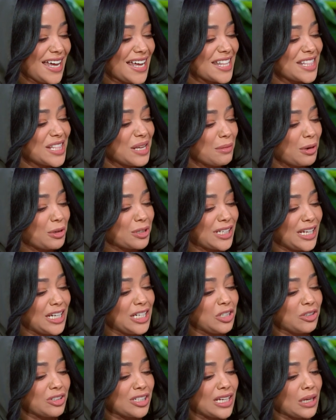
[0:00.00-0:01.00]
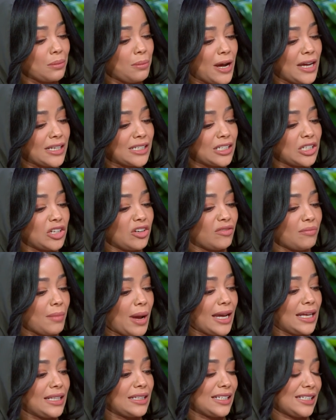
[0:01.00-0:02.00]
The most interesting person you've
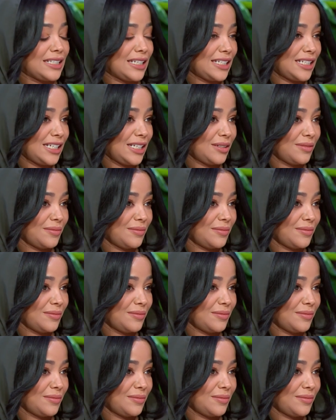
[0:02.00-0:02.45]
met in the city?